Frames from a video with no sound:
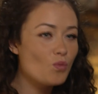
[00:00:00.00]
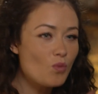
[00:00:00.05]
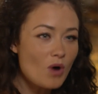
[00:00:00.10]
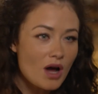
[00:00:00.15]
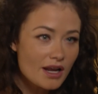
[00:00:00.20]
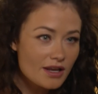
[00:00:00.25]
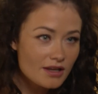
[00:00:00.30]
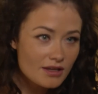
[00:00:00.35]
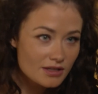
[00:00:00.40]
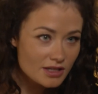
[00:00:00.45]

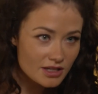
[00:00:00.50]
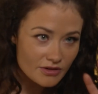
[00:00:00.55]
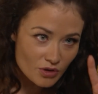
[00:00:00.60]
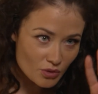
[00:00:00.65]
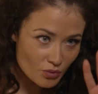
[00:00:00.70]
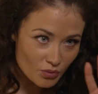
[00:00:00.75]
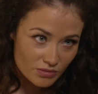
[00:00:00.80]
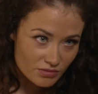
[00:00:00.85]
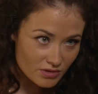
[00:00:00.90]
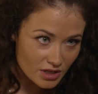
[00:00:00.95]
one, you
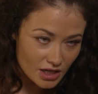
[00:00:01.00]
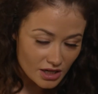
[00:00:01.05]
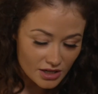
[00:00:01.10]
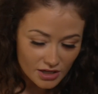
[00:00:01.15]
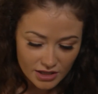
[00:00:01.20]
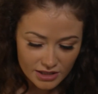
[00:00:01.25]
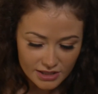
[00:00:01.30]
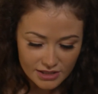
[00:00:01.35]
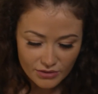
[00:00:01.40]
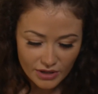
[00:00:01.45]

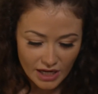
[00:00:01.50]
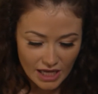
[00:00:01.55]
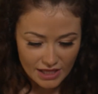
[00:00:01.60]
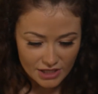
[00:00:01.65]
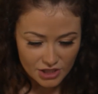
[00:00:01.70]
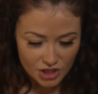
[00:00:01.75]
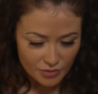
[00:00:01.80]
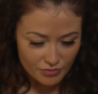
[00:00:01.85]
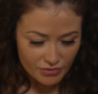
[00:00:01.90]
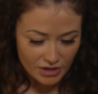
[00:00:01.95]
can still get this.
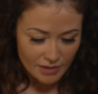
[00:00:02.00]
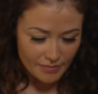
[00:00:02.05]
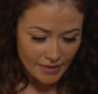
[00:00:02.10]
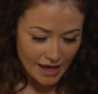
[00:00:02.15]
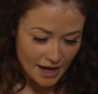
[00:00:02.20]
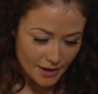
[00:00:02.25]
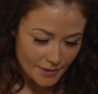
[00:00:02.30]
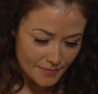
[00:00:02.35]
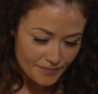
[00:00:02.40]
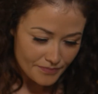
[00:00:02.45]
You can bring it
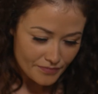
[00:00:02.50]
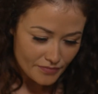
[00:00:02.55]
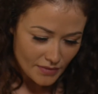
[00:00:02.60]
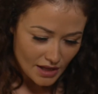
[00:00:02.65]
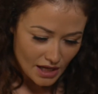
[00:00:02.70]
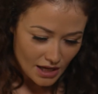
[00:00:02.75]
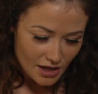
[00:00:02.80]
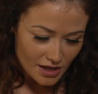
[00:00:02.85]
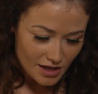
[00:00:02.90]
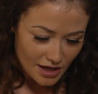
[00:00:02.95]
back.
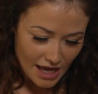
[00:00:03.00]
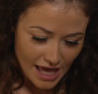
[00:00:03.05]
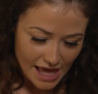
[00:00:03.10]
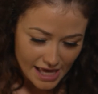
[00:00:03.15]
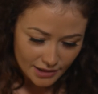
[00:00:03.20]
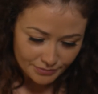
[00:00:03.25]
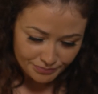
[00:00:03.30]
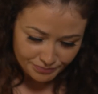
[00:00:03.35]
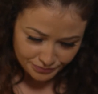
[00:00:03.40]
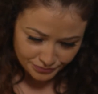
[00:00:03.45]
Okay.